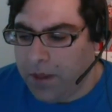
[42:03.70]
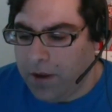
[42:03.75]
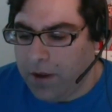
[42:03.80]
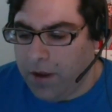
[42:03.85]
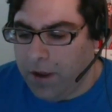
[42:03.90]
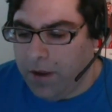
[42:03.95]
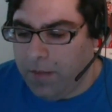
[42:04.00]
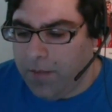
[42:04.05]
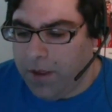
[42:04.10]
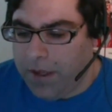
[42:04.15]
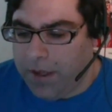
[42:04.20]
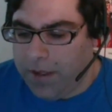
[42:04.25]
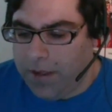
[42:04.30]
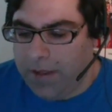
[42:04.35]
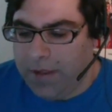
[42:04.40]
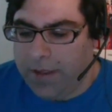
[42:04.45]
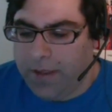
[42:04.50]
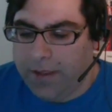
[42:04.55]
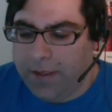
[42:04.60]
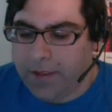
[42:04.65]

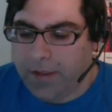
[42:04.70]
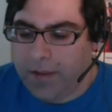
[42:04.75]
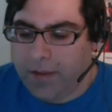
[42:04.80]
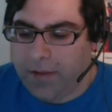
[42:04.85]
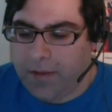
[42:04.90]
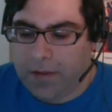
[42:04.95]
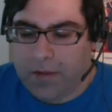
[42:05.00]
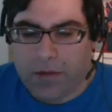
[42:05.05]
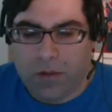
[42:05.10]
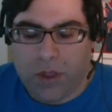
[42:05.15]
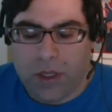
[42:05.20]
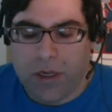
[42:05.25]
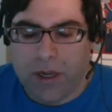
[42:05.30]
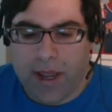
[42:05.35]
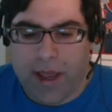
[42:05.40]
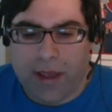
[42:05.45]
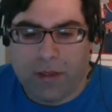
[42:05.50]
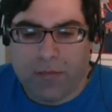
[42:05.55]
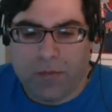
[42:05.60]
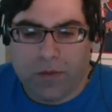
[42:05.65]
Gina
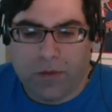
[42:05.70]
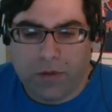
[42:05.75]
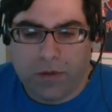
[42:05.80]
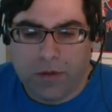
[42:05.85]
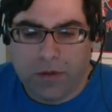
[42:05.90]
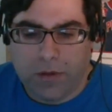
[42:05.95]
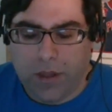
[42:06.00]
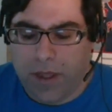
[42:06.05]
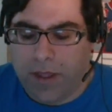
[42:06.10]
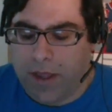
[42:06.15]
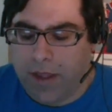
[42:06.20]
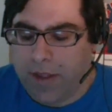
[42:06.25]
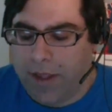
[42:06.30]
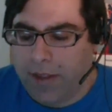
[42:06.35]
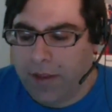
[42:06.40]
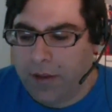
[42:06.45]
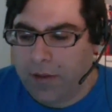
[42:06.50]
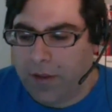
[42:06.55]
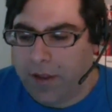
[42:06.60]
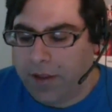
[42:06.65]
Haspel. Yeah,
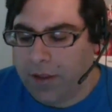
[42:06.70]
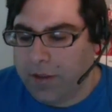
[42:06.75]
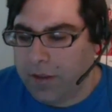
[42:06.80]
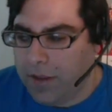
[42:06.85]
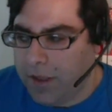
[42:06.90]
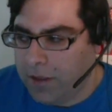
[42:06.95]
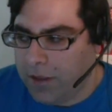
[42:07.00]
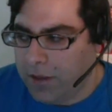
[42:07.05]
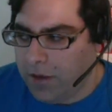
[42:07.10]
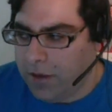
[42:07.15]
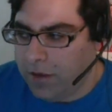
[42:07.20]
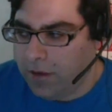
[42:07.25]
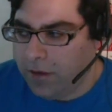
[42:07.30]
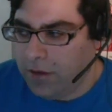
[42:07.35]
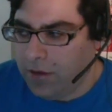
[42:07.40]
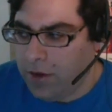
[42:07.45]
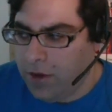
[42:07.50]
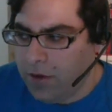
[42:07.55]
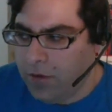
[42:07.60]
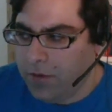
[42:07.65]
that's it.
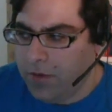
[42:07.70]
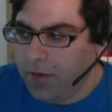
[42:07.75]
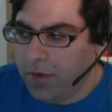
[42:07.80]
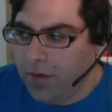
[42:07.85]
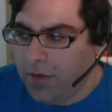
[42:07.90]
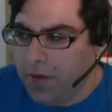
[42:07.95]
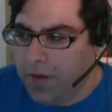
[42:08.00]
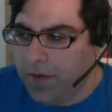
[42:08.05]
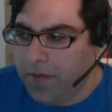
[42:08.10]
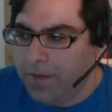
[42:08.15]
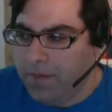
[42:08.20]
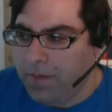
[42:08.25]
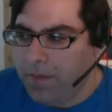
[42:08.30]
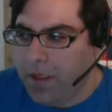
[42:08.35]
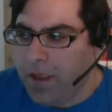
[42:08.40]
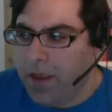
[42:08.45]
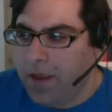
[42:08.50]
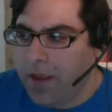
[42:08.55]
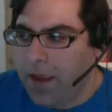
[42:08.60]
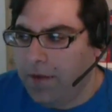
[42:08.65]
So
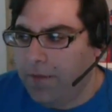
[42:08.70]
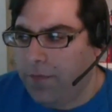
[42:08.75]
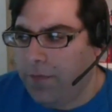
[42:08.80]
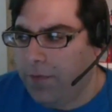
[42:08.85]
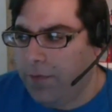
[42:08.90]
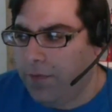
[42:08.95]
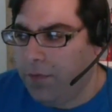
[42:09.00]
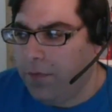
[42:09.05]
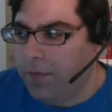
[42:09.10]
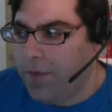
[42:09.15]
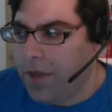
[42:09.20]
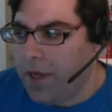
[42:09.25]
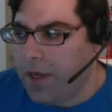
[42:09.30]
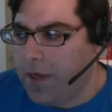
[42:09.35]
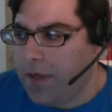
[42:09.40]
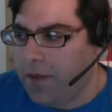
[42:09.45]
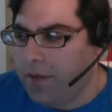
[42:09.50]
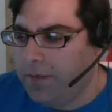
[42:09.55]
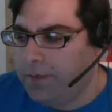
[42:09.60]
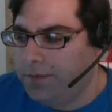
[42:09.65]
yeah, for
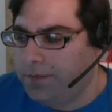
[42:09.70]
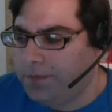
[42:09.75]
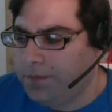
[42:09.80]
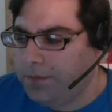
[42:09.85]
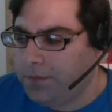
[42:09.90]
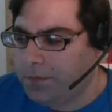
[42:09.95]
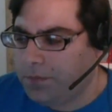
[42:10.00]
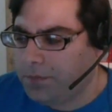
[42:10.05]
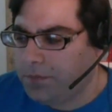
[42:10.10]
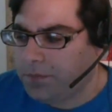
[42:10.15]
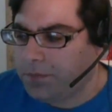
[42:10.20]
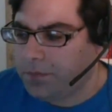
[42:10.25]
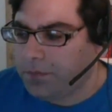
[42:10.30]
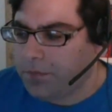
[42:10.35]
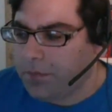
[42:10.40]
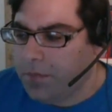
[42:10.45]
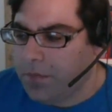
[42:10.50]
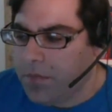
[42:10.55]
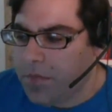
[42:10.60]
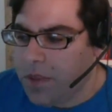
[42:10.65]
me,
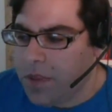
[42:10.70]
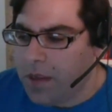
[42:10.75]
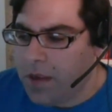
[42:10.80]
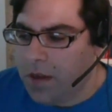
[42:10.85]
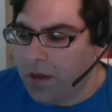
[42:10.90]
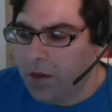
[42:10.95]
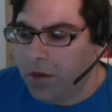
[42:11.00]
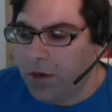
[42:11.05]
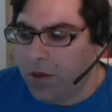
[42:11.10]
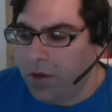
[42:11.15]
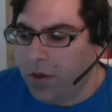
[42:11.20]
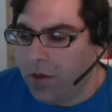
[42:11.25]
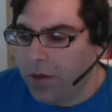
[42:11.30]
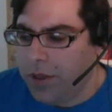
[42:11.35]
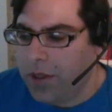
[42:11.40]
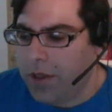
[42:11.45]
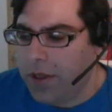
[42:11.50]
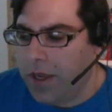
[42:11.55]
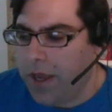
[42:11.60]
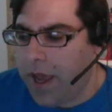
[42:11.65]
the
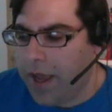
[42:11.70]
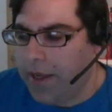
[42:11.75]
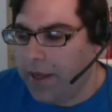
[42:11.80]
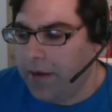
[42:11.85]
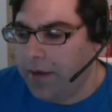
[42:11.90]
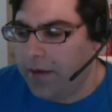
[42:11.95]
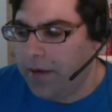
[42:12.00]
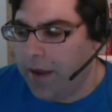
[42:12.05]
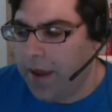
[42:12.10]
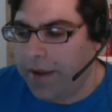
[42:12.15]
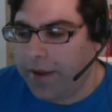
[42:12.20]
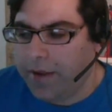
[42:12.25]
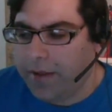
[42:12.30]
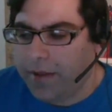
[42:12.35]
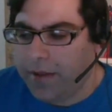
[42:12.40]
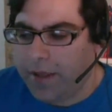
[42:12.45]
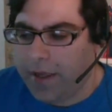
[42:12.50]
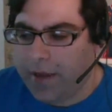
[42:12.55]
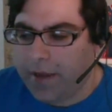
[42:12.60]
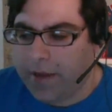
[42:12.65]
only thing I can
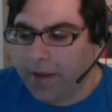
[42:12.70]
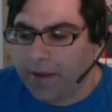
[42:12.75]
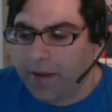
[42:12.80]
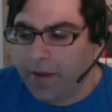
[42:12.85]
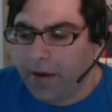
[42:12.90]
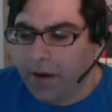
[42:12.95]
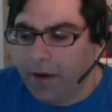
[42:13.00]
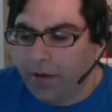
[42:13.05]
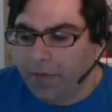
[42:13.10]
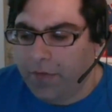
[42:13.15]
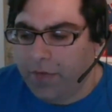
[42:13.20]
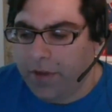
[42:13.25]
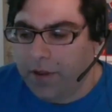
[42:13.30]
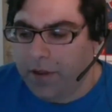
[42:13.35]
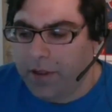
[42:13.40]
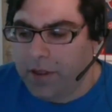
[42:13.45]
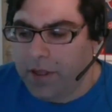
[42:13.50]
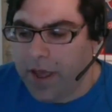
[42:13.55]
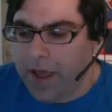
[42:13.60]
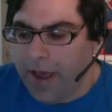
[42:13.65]
think of
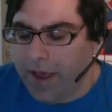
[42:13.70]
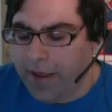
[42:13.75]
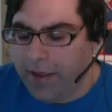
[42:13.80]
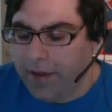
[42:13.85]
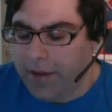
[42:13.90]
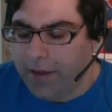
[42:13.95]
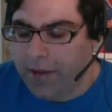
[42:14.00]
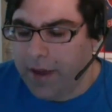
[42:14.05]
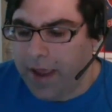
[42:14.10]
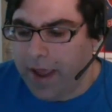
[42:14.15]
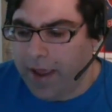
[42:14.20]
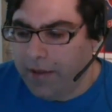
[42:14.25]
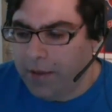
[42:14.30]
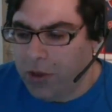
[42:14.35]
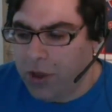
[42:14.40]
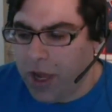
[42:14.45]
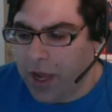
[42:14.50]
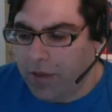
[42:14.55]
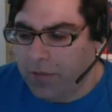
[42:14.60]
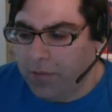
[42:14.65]
is that, yeah,
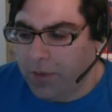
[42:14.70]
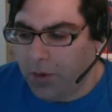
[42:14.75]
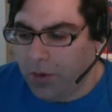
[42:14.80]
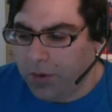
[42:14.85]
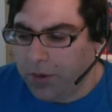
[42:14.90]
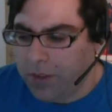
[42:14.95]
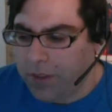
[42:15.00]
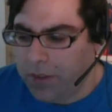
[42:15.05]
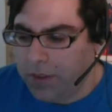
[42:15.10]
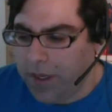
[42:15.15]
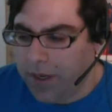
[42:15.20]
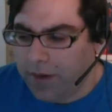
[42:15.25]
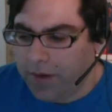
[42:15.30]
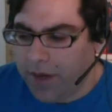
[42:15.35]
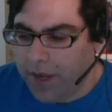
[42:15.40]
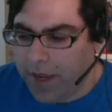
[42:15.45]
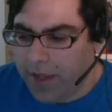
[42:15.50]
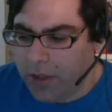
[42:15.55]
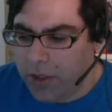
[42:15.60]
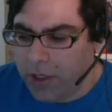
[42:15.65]
John Bolton
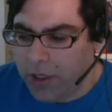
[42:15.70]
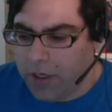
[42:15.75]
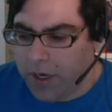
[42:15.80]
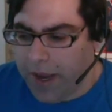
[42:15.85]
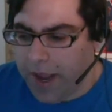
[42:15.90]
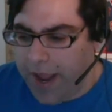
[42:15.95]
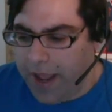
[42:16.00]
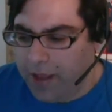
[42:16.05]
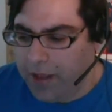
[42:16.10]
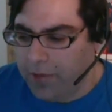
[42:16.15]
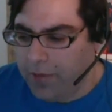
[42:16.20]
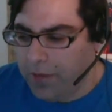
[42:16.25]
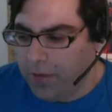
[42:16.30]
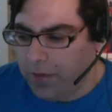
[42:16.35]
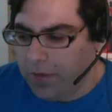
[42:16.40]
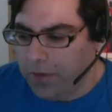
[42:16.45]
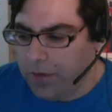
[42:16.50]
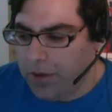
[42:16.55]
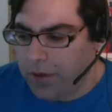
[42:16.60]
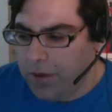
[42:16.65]
and Gina
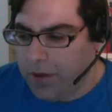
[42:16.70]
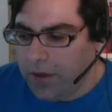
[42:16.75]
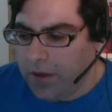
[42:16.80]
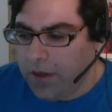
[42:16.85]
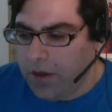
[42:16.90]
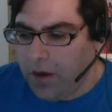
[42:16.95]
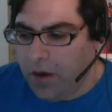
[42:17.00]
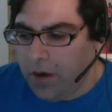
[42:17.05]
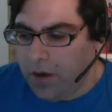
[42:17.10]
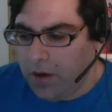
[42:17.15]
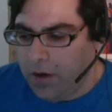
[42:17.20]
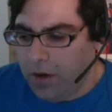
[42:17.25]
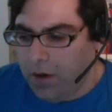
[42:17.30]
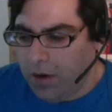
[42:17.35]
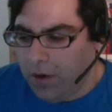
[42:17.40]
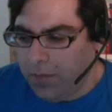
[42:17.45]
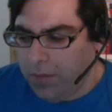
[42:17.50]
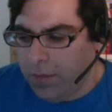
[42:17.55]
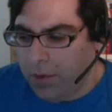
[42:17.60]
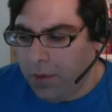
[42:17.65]
Haspel
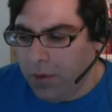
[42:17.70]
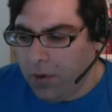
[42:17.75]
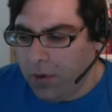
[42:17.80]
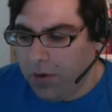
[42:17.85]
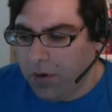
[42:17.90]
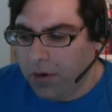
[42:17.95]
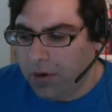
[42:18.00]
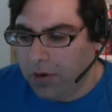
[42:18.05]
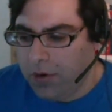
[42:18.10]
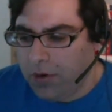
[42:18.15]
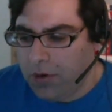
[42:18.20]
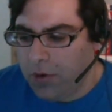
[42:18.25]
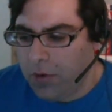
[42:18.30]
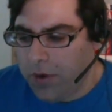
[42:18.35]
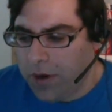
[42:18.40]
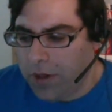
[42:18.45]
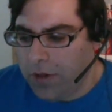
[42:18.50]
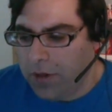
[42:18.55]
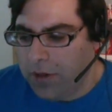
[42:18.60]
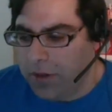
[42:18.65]
are poor
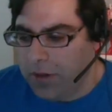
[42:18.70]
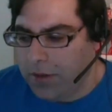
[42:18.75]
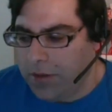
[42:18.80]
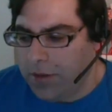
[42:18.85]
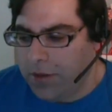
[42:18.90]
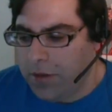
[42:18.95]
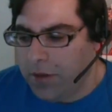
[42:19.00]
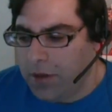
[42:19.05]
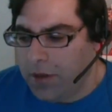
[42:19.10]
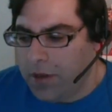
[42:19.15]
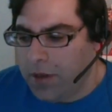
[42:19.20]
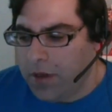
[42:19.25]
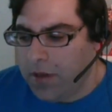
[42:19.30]
choices,